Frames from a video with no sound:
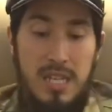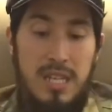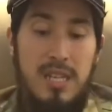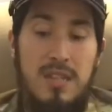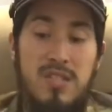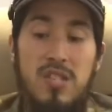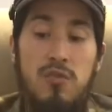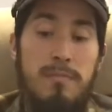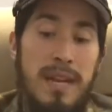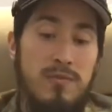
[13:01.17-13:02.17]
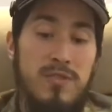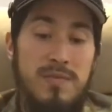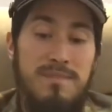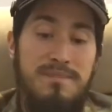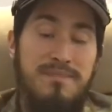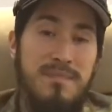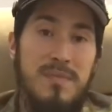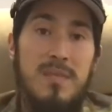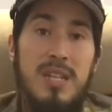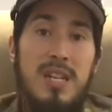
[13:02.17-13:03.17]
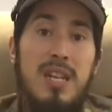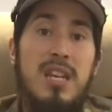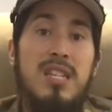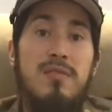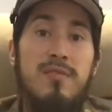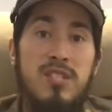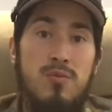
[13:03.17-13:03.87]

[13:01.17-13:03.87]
the scope mounts. The original